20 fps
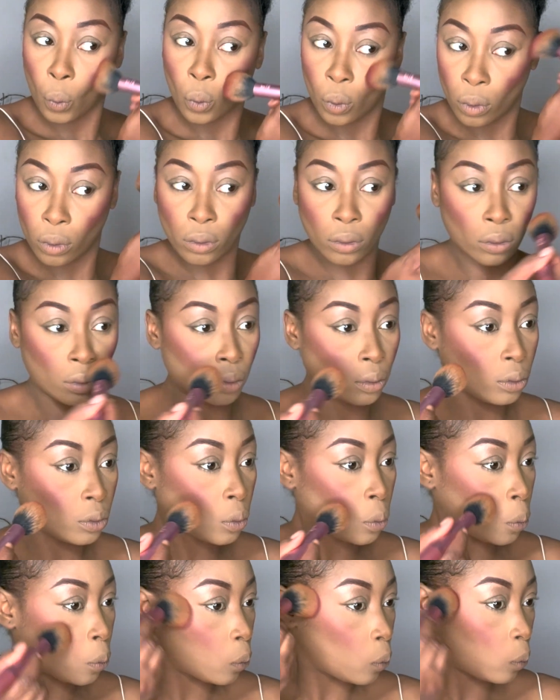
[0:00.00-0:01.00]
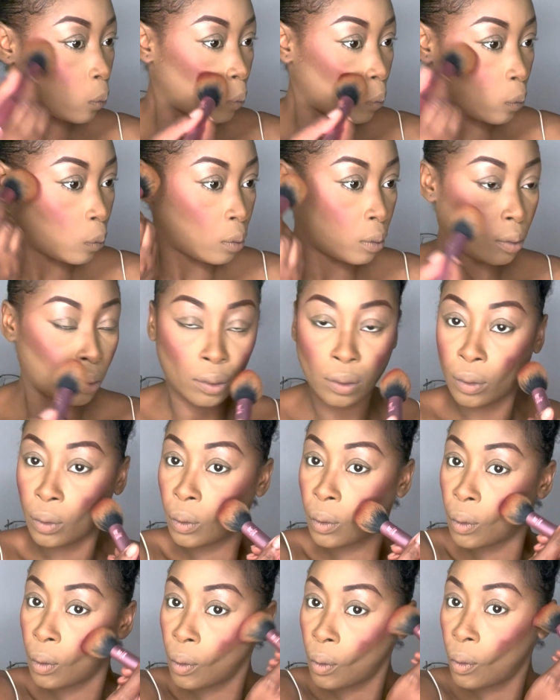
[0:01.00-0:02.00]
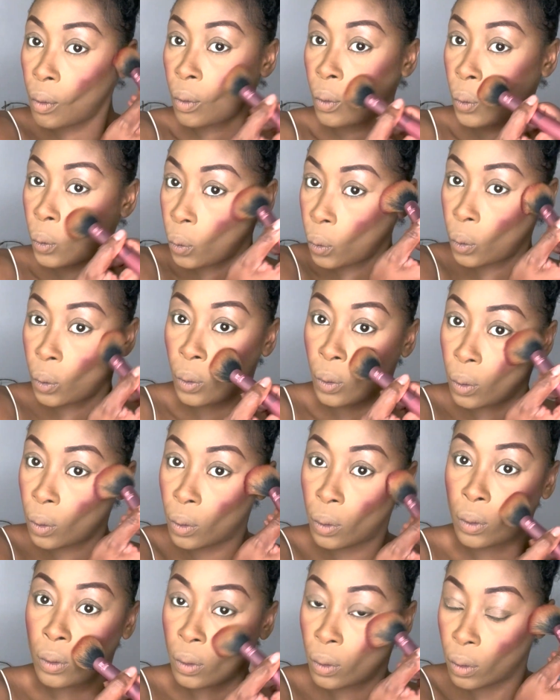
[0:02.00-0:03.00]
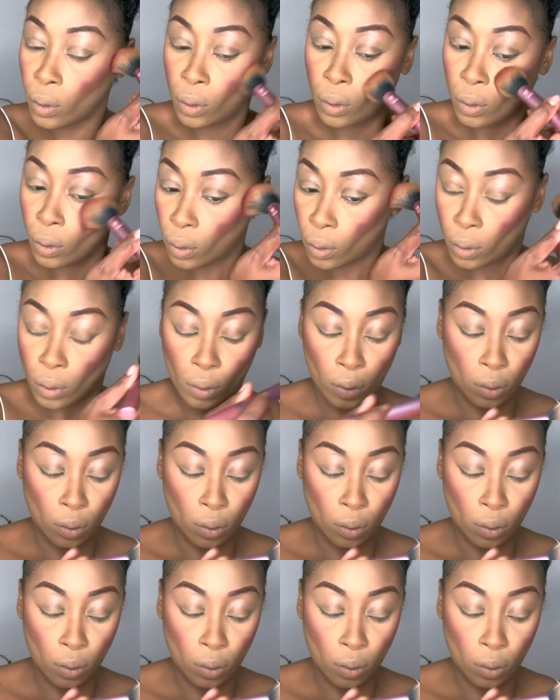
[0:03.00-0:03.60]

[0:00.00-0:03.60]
it's left like a little mark. It's really pigmented. Like the